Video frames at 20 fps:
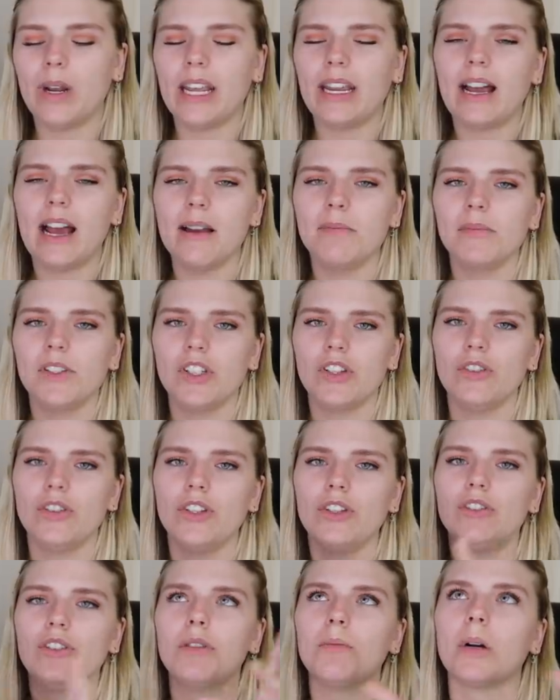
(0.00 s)
when it comes to
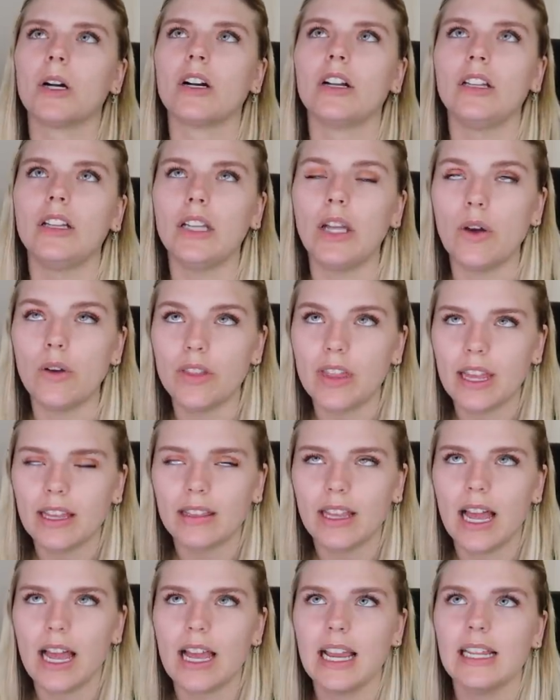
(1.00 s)
YouTuber clothing
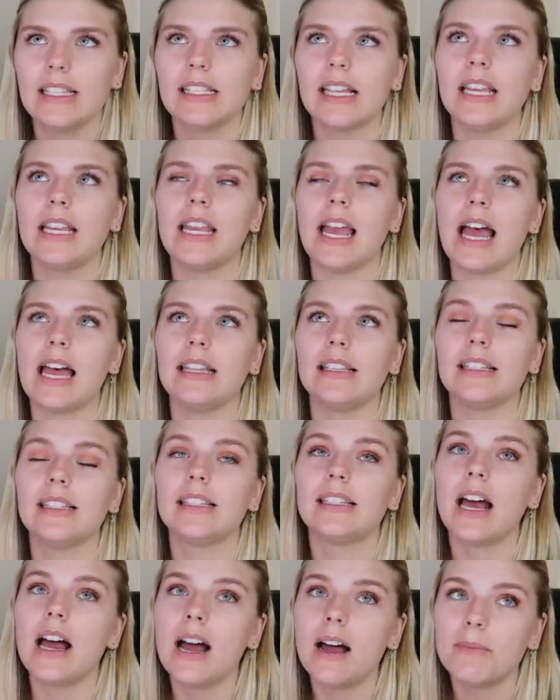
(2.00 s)
lines, again,
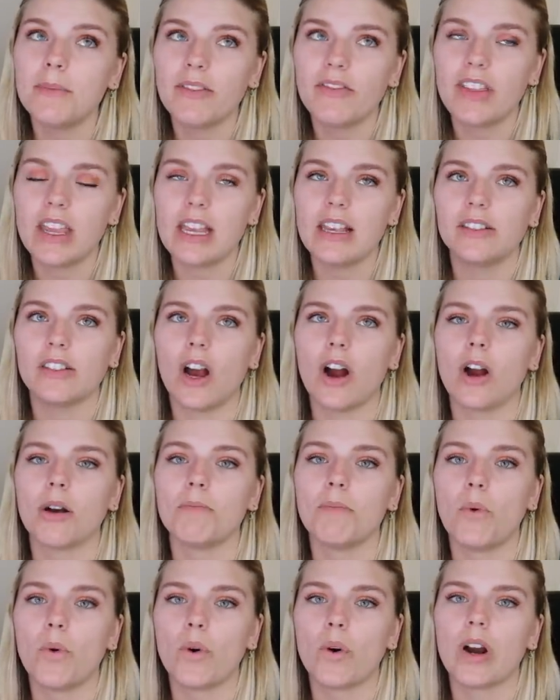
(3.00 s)
some of these are
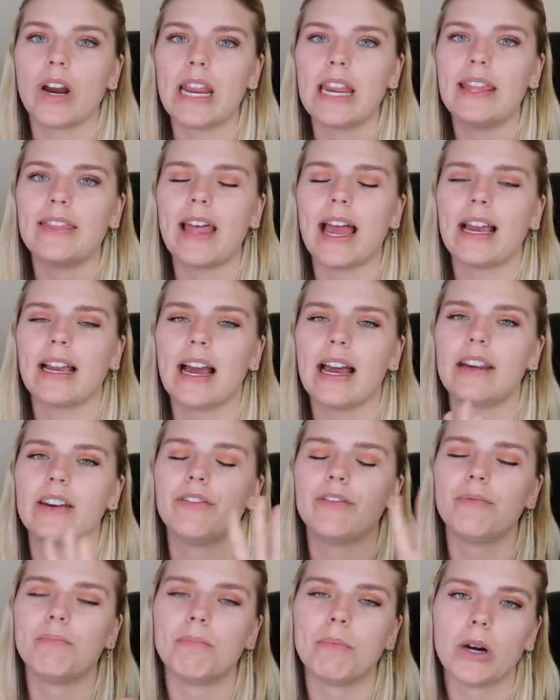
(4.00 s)
more in that kind
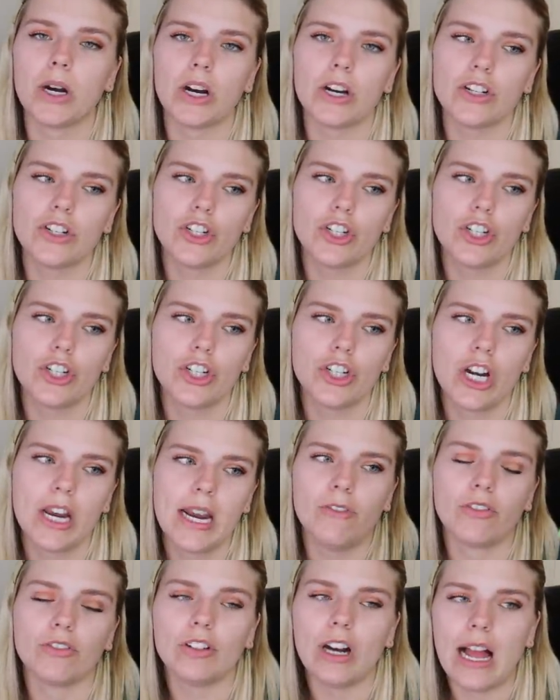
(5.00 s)
of merch
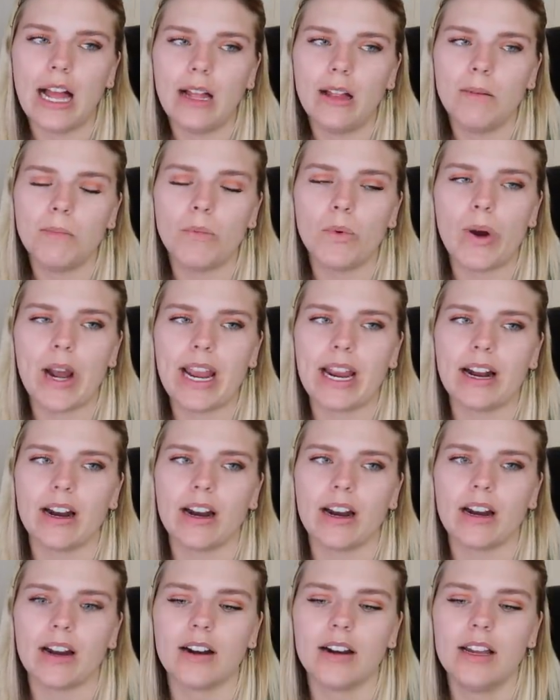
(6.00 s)
realm
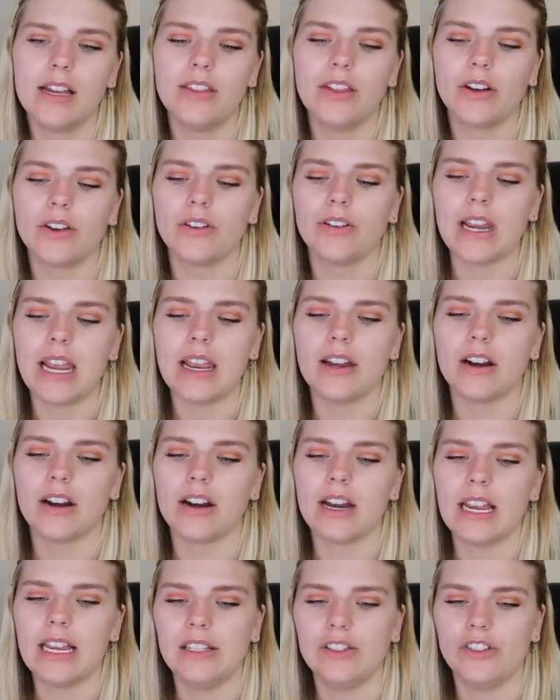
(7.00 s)
where the creator
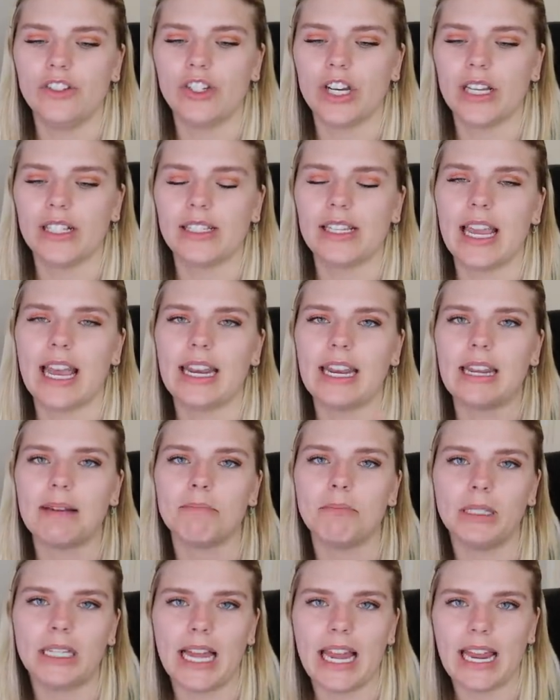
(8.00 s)
is just getting
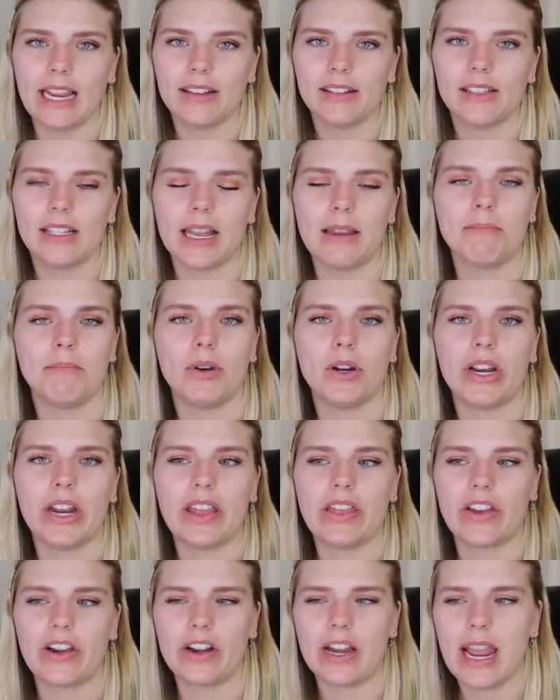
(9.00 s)
blanks and
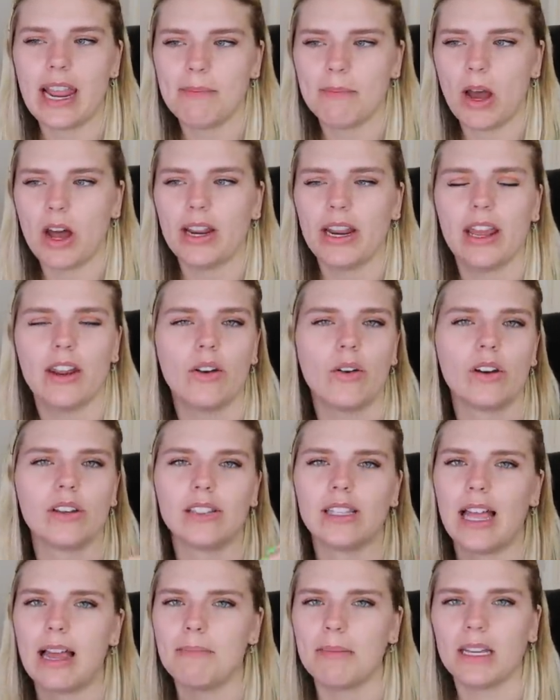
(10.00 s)
putting their name on it or
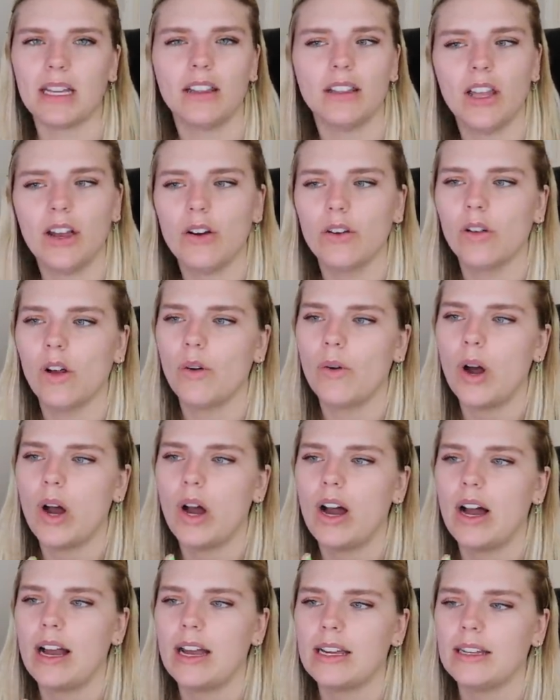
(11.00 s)
slapping a logo
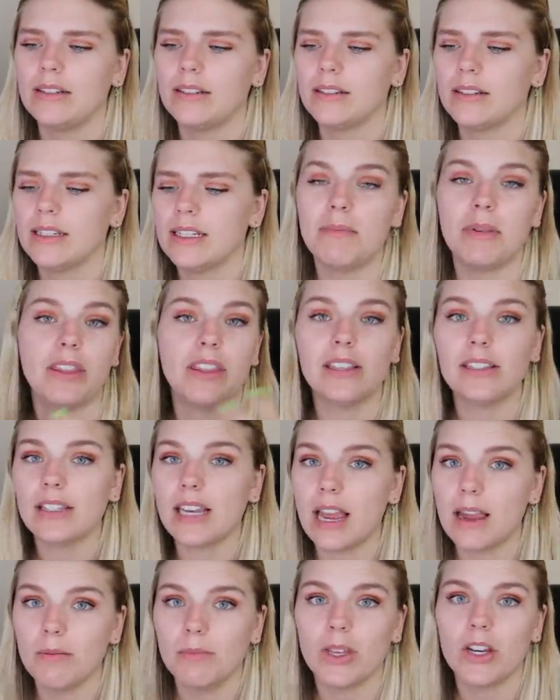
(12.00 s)
on, but this
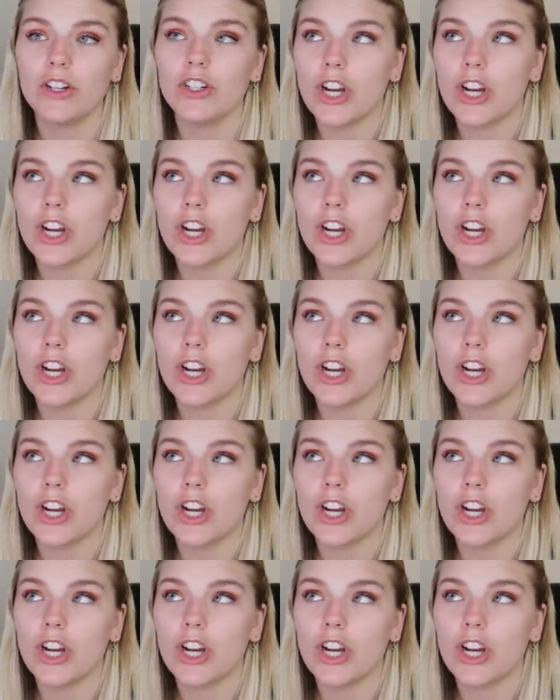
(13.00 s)
time they're